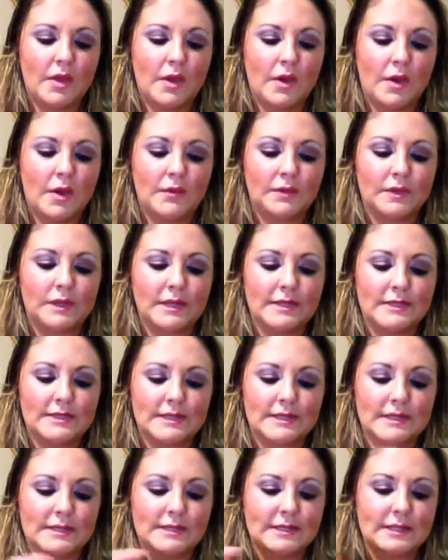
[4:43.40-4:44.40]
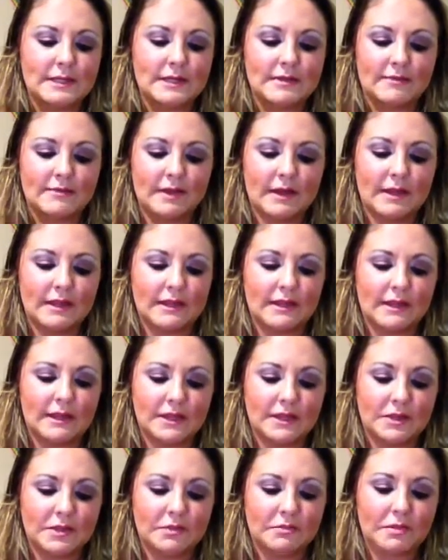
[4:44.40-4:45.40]
only it does leave a
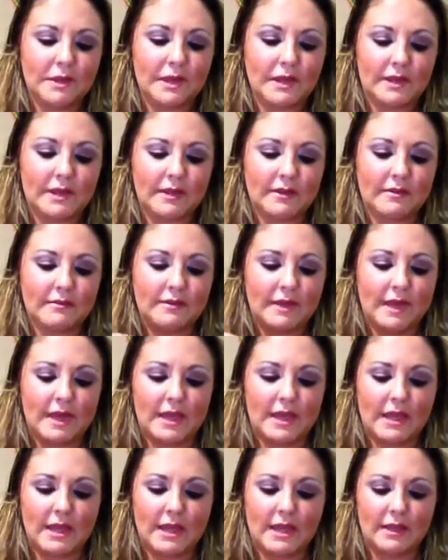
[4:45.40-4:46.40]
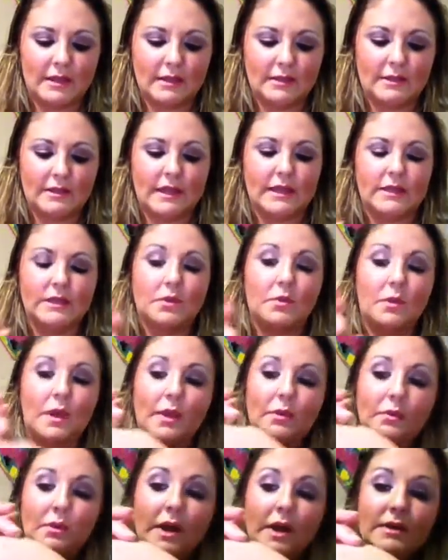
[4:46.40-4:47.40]
little bit of a, like the
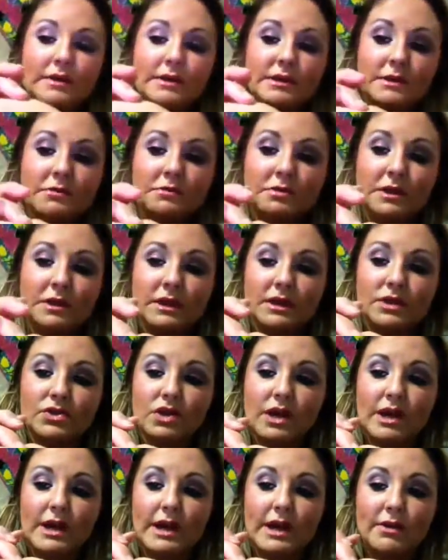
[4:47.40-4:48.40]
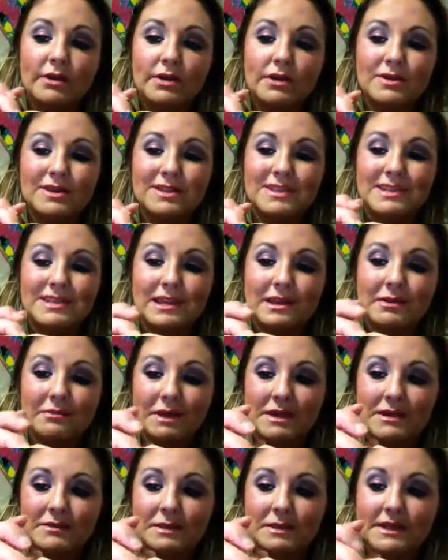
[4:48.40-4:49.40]
Wet n Wild is completely dry now, and you can see it
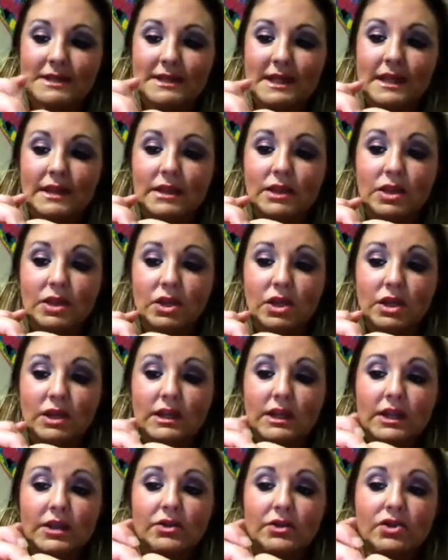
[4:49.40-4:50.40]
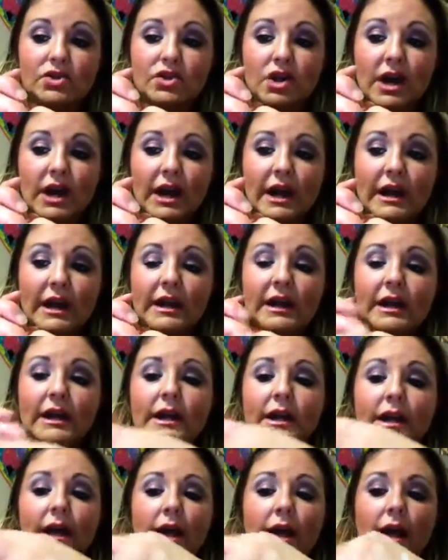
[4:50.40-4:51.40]
makes my skin look a little dry,
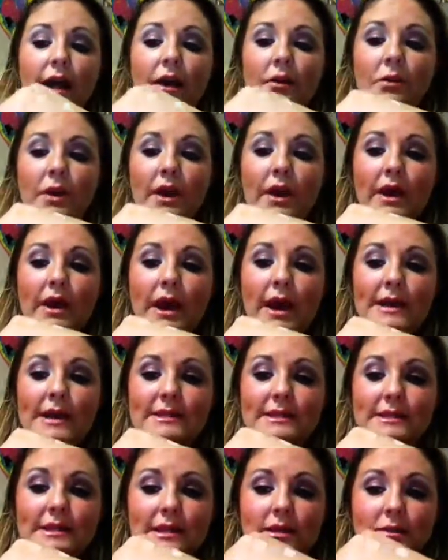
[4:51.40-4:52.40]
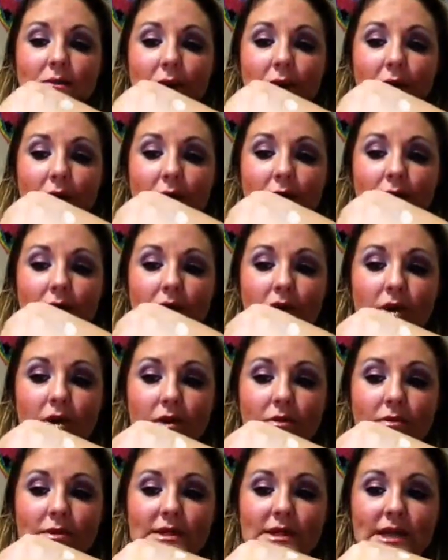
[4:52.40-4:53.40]
whereas the
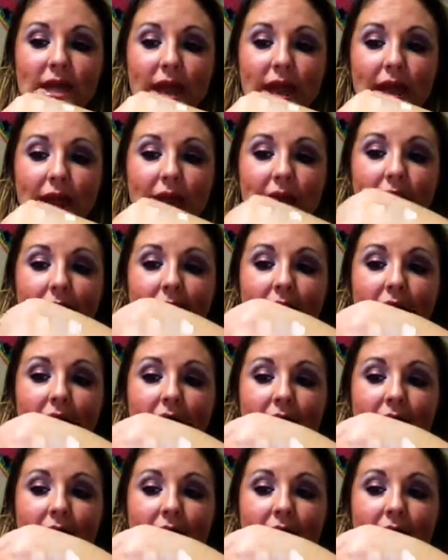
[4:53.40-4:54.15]
Urban Decay